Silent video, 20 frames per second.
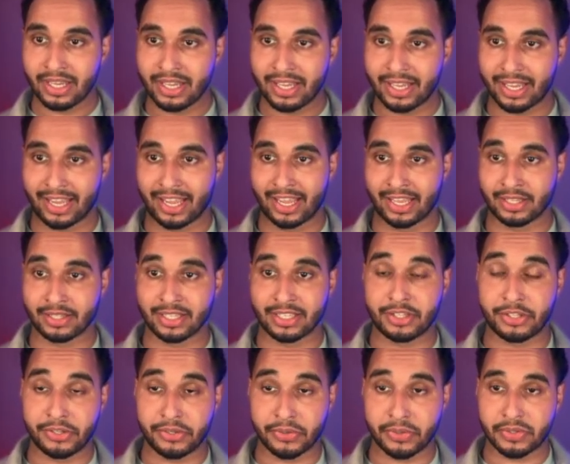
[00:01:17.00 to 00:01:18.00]
And it
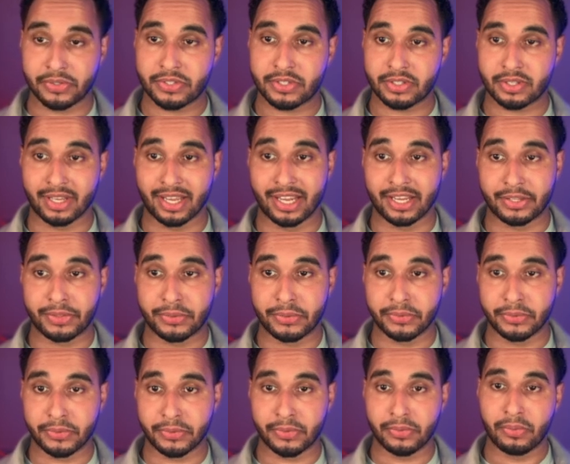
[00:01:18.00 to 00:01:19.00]
used a
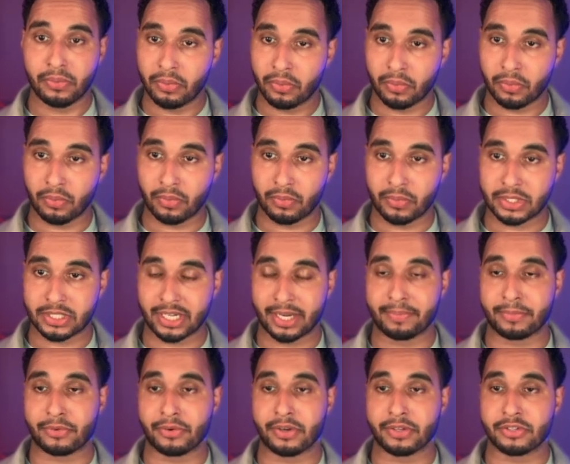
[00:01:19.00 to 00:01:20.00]
tool which I'm
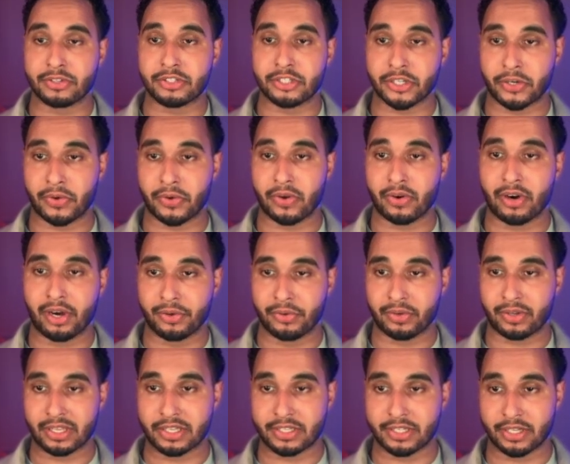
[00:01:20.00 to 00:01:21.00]
going to show you how you
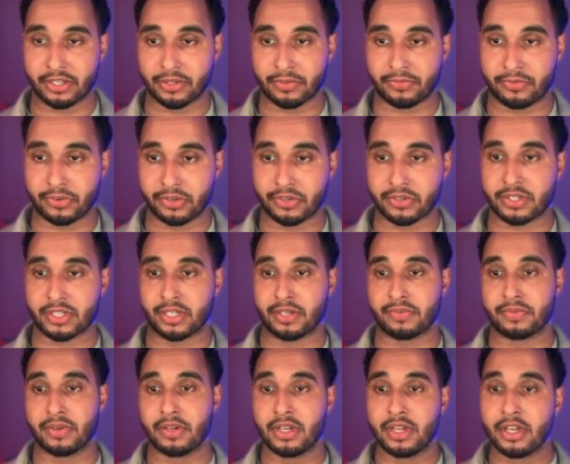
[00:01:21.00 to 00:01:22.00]
can set up for yourself.
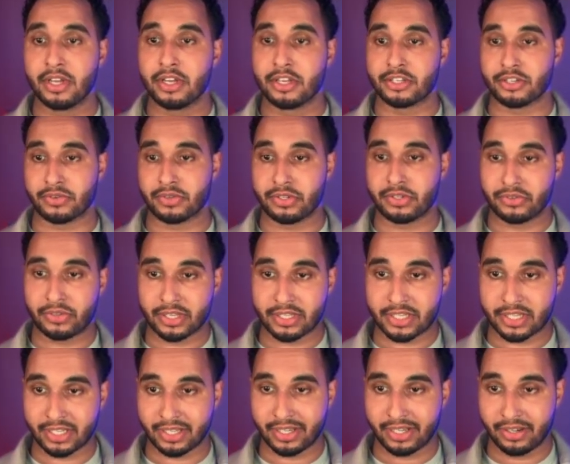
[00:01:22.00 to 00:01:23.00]
So you can
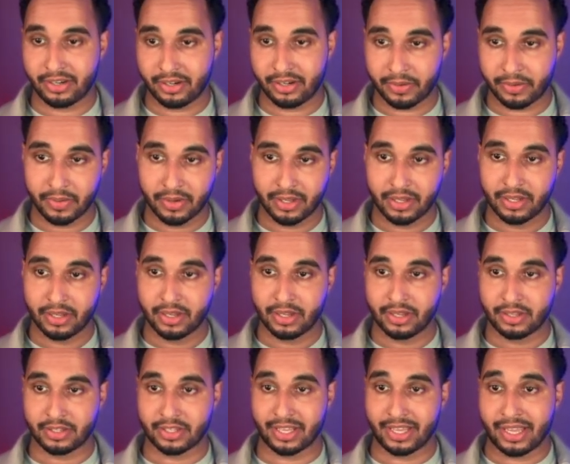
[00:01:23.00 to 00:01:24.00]
see here
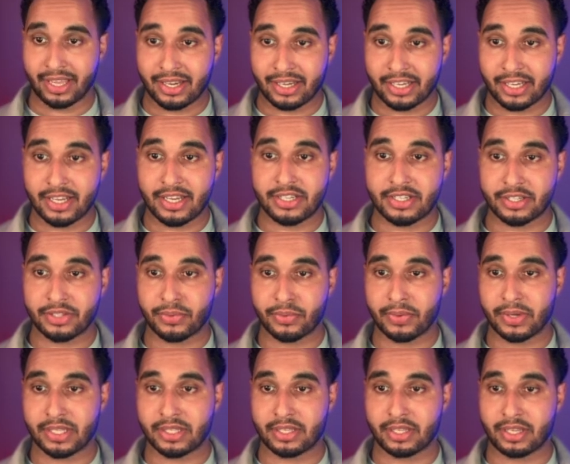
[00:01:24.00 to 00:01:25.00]
the AI agent
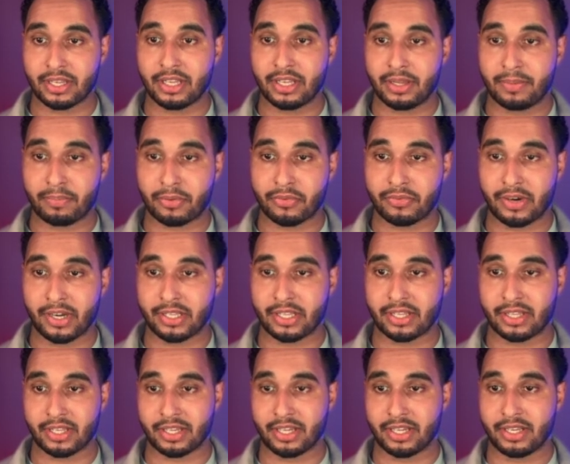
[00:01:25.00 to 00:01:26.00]
with provided
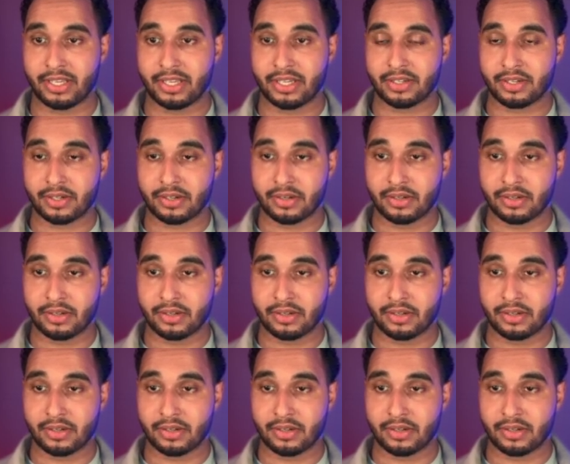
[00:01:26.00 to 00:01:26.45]
a